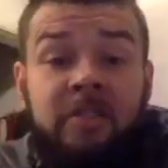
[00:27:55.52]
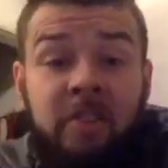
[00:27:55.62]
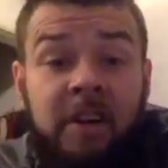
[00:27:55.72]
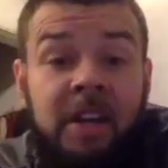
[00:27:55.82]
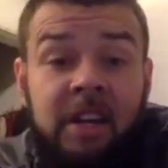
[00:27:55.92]
and
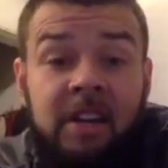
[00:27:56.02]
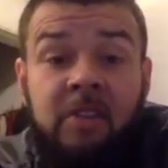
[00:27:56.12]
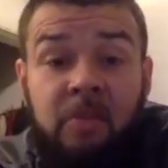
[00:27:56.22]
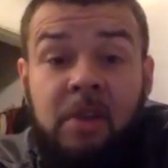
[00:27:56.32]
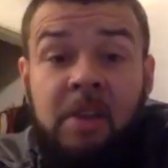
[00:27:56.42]
turning it into
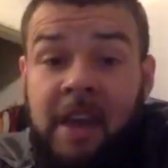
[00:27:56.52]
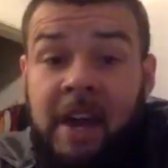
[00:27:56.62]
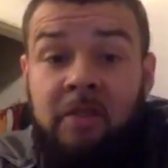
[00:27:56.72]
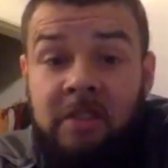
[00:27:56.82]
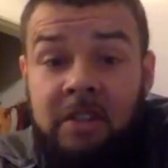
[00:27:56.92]

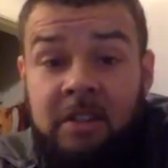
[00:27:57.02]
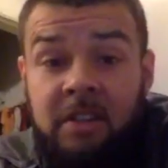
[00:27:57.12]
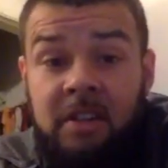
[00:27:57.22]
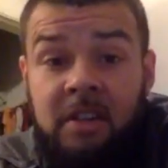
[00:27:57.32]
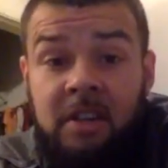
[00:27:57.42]
3,000,
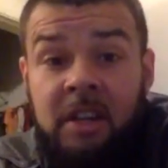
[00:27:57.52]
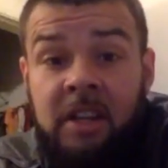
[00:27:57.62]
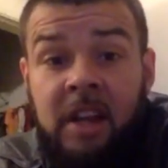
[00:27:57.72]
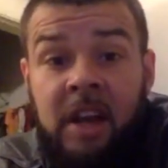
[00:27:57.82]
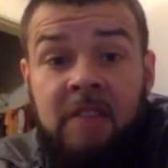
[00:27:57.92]
and
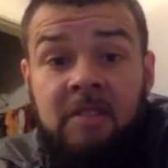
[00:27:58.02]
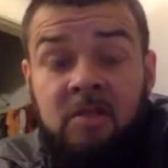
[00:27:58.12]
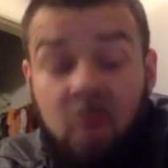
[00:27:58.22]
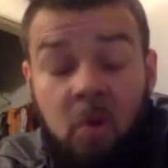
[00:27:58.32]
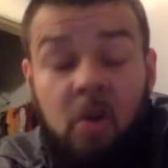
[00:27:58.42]
then I
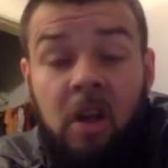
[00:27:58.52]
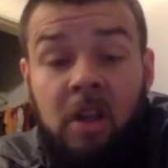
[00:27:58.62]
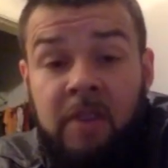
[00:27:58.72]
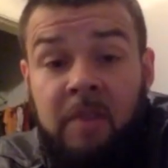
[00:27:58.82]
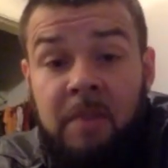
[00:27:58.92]
sold all
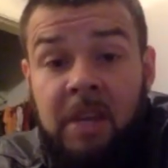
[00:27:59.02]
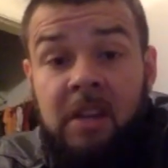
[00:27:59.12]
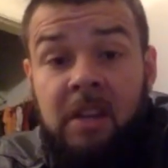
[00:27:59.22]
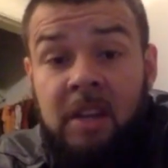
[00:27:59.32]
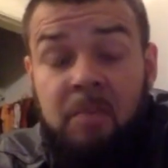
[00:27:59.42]
of it
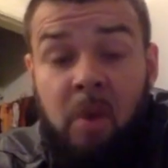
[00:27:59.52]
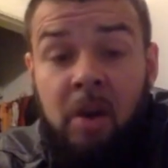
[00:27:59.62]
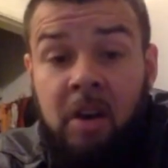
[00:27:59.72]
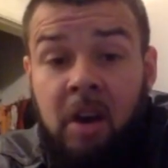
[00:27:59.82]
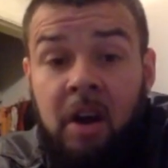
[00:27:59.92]
immediately and bought
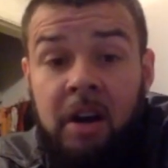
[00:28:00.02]
a car.